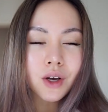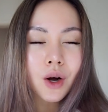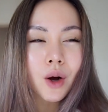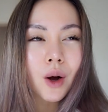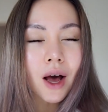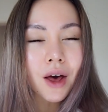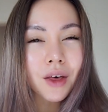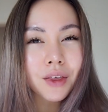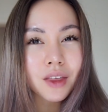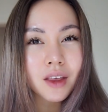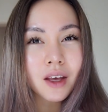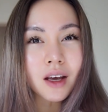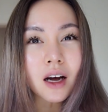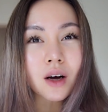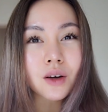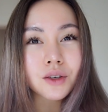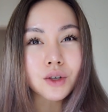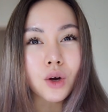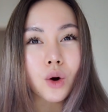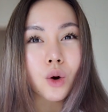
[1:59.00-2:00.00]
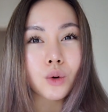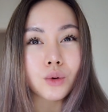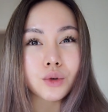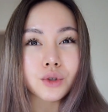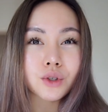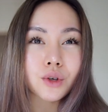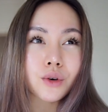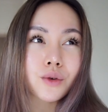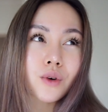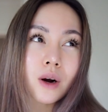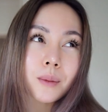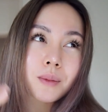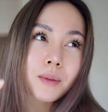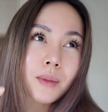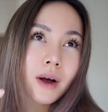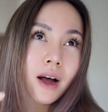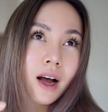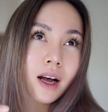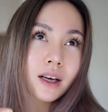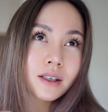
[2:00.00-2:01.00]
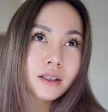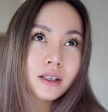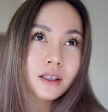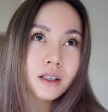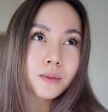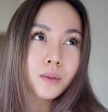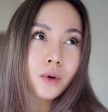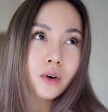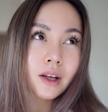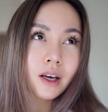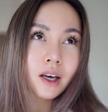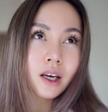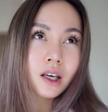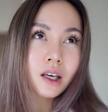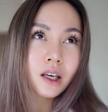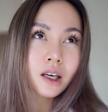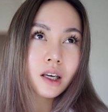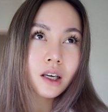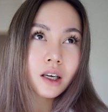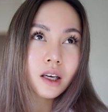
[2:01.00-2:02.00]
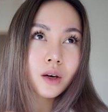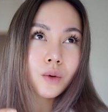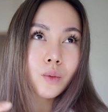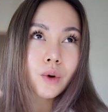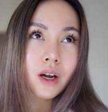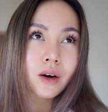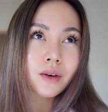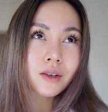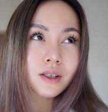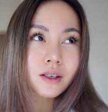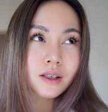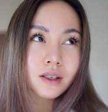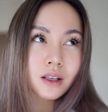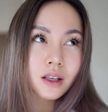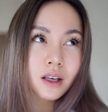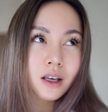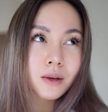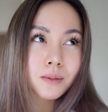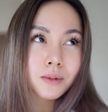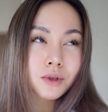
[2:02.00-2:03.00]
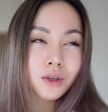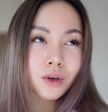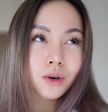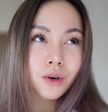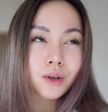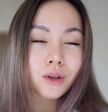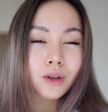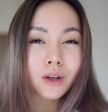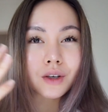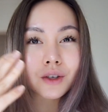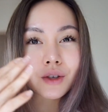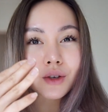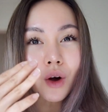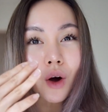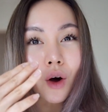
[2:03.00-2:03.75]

So I think I was also rubbing my eyes this morning when I was asleep, so lots